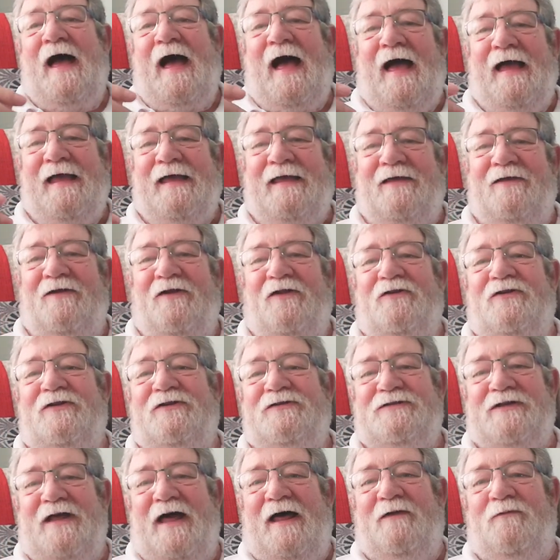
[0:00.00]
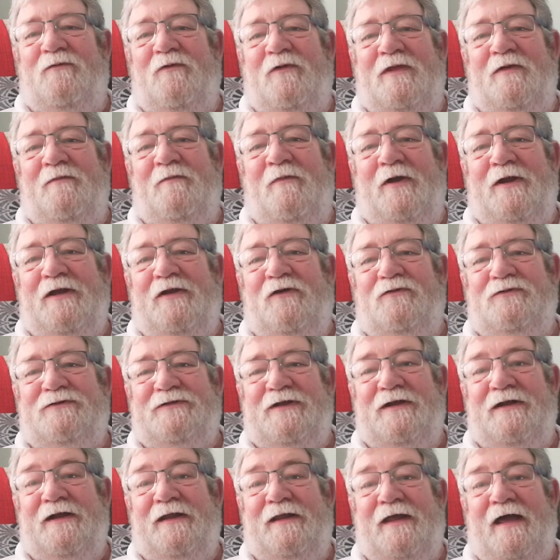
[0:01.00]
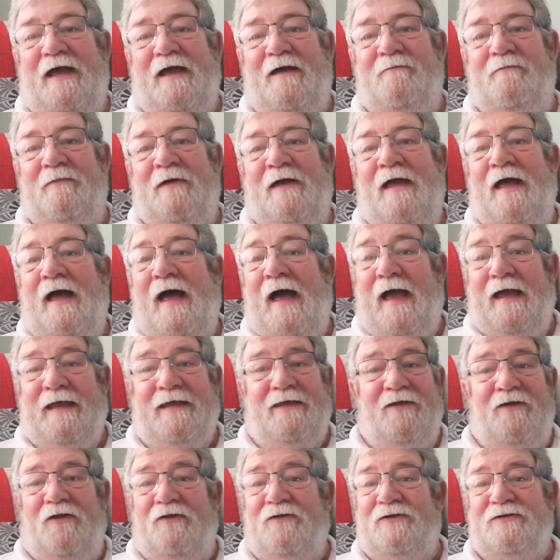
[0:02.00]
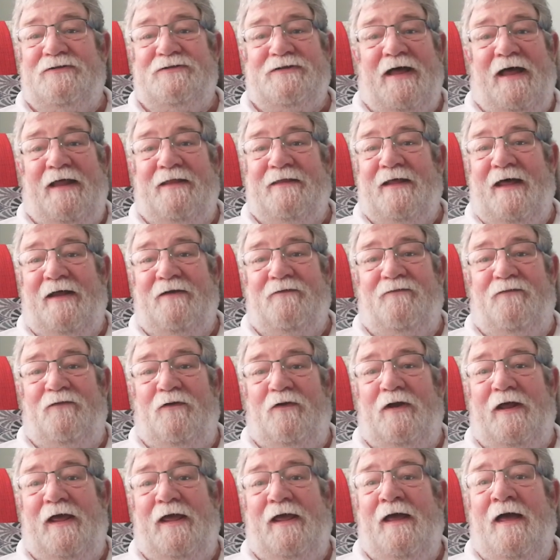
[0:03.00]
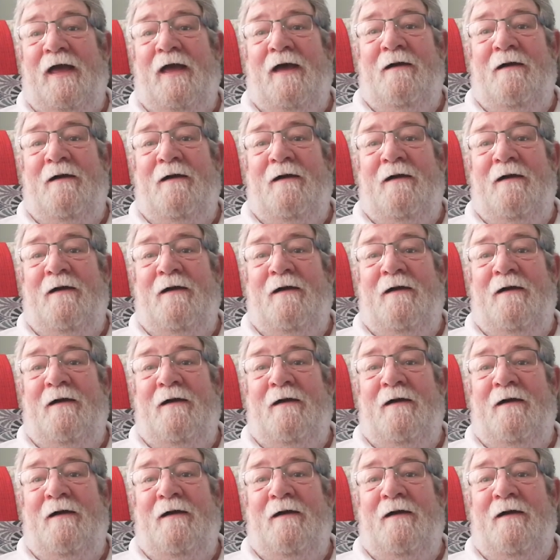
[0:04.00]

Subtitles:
I can understand where the money goes into them. I can understand that fully.